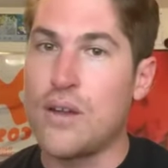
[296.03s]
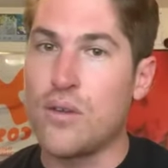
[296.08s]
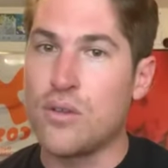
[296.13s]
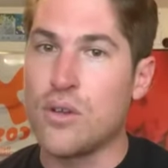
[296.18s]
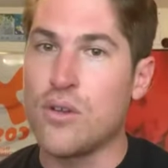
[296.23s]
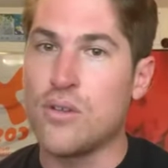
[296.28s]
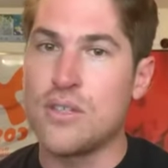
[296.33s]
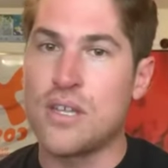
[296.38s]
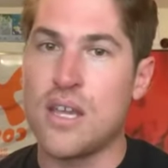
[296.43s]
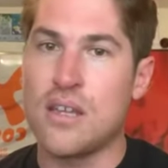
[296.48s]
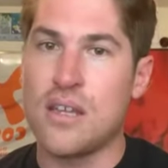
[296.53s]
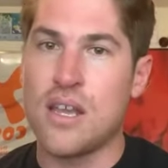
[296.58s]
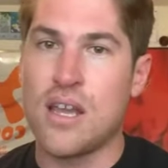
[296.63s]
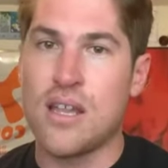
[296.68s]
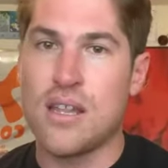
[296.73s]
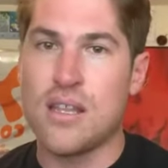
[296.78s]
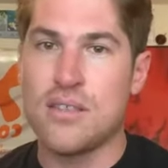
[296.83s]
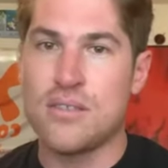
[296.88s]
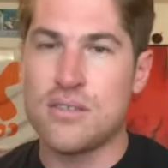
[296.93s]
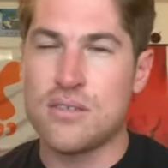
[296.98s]
know who
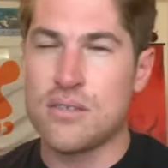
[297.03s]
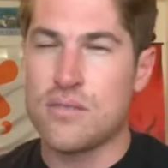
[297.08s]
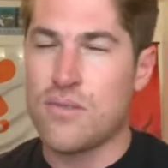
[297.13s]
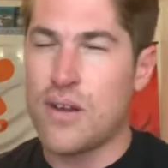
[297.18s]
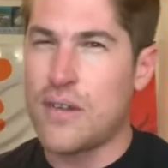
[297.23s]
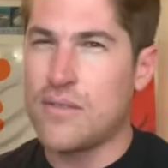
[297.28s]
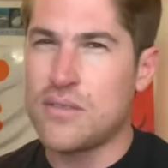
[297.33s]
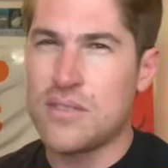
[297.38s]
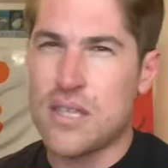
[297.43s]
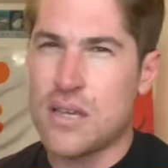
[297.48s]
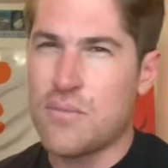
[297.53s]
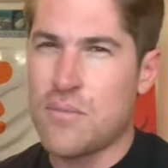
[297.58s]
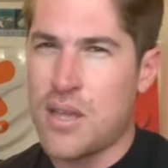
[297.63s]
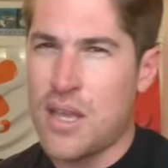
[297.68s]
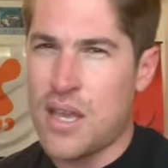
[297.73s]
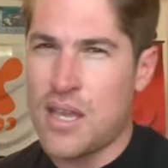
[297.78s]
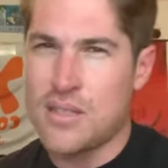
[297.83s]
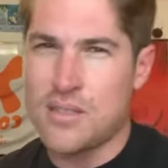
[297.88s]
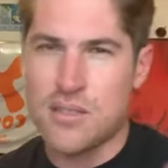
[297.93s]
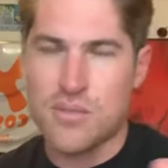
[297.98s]
Danielle is right off the top of my
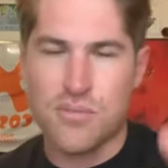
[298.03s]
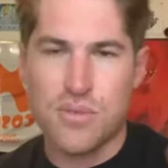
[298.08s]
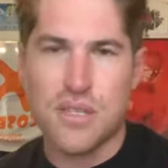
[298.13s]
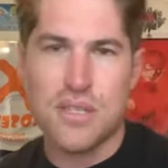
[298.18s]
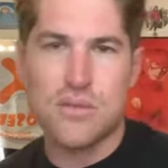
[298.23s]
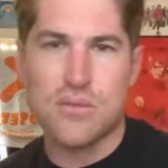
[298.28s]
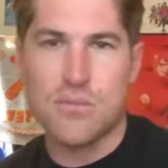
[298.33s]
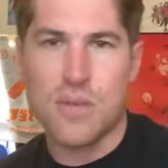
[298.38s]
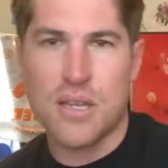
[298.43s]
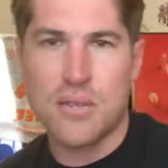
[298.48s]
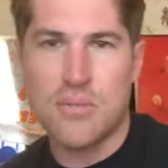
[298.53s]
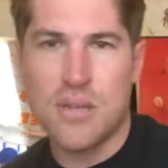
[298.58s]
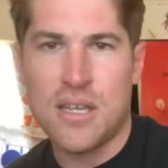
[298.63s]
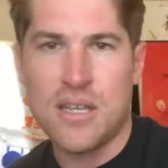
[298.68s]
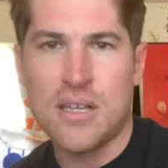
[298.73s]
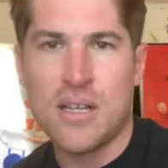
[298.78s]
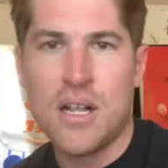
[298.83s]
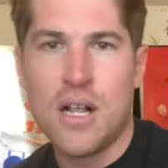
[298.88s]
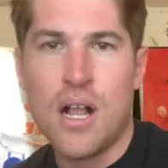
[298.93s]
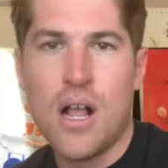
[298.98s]
head, so please remind me.
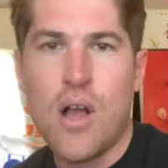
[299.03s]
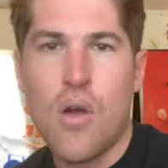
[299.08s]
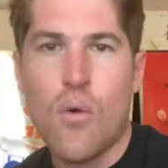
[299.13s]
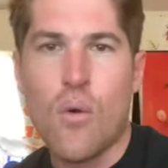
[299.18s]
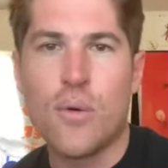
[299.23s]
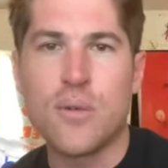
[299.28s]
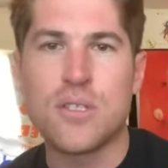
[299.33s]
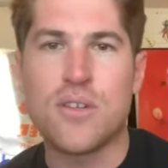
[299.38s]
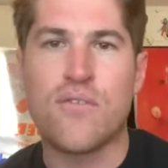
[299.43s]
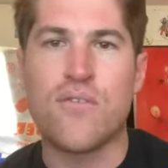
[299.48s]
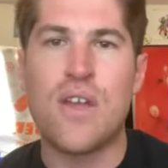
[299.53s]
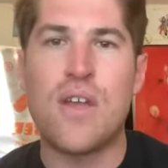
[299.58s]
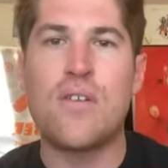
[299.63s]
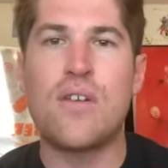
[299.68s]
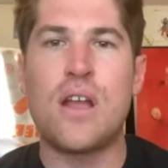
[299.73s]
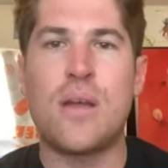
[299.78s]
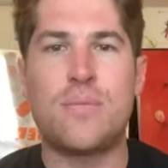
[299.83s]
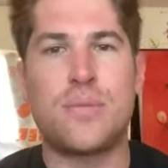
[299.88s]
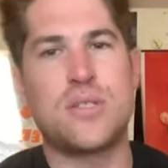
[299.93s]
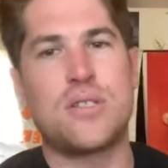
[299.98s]
What was your
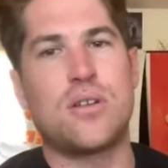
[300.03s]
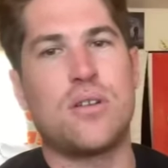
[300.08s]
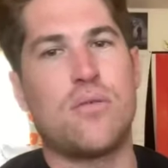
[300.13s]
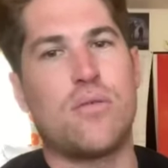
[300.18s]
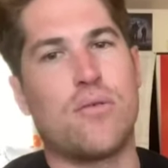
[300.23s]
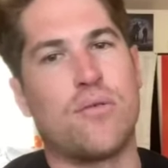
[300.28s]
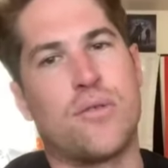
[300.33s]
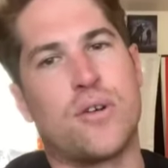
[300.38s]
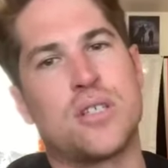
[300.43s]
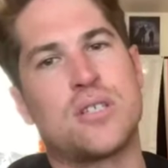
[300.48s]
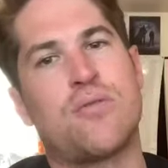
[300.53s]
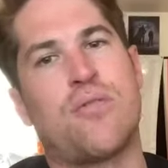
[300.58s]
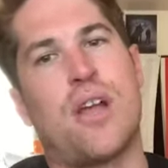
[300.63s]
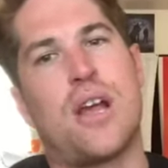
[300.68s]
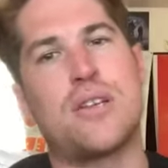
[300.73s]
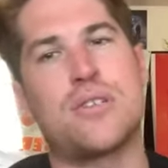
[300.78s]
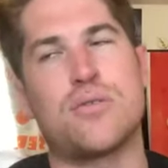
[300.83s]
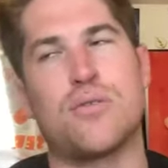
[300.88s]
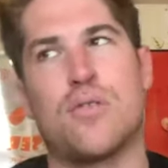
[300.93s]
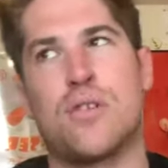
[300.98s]
favorite episode of Reverse
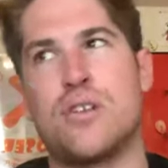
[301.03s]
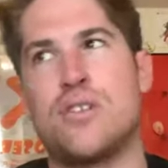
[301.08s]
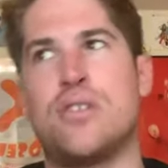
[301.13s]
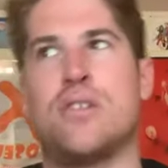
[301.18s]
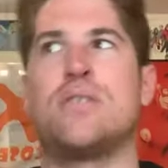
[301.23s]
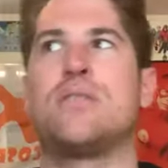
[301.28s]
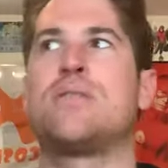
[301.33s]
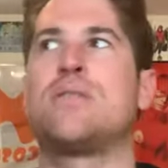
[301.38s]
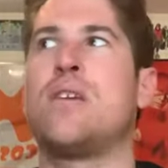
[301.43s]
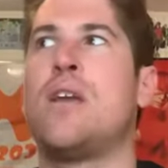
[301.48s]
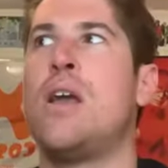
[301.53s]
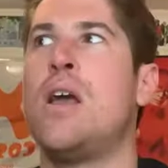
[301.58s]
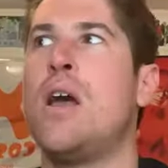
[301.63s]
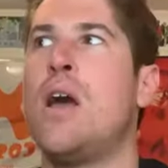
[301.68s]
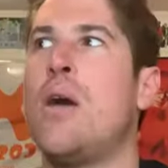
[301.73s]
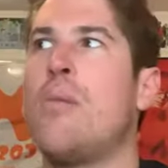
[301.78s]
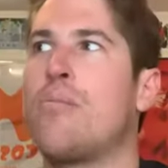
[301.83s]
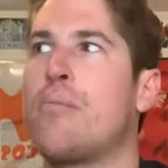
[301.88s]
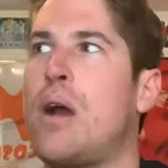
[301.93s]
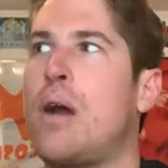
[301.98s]
Flash Origins?
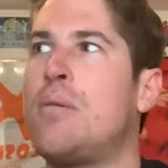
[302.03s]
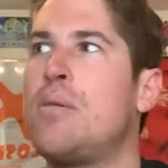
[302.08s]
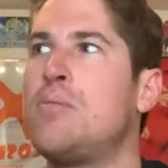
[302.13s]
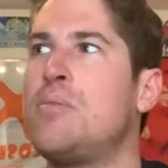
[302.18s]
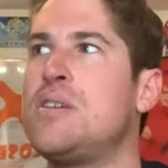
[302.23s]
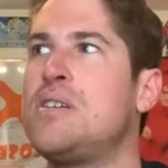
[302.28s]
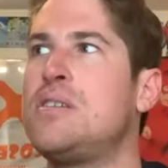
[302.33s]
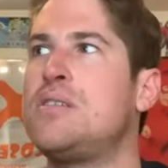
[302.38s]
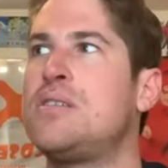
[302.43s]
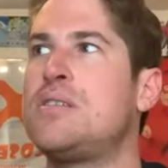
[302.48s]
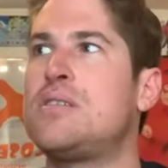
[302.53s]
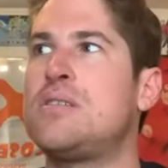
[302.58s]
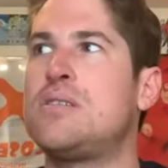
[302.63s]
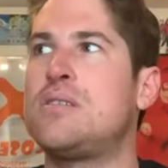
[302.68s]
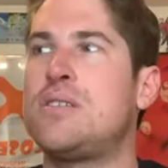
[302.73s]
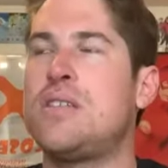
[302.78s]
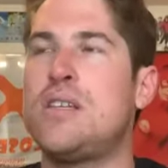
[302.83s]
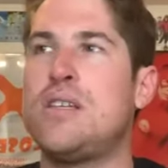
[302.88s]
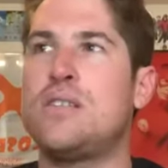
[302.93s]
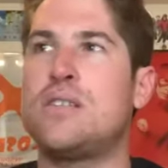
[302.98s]
Probably
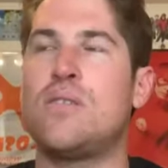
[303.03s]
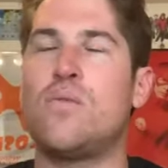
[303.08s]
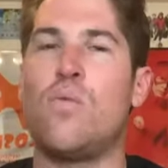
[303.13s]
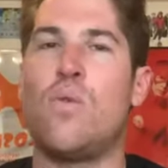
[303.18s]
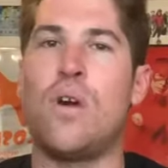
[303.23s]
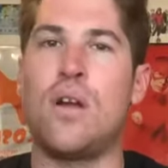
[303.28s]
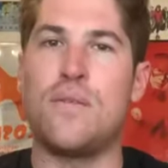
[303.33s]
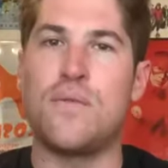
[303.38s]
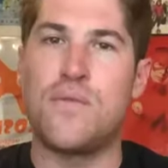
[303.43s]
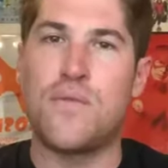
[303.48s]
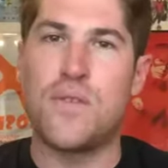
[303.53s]
season one